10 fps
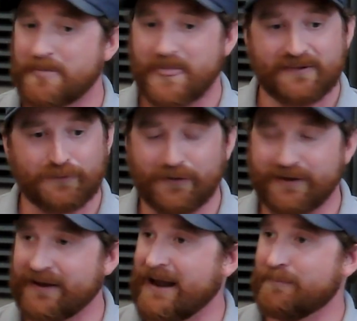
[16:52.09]
it's really
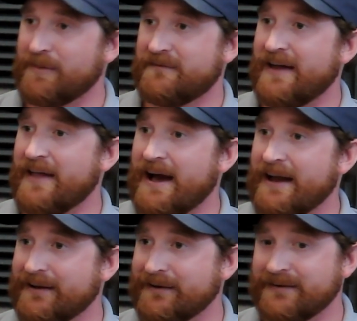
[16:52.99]
going to amplify that,
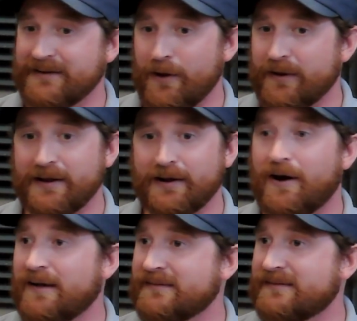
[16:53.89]
and it can
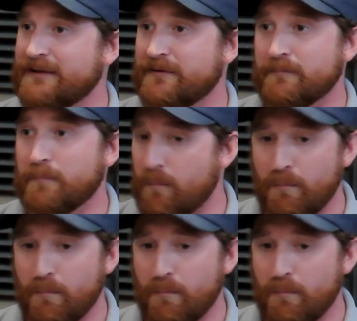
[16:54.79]
cause even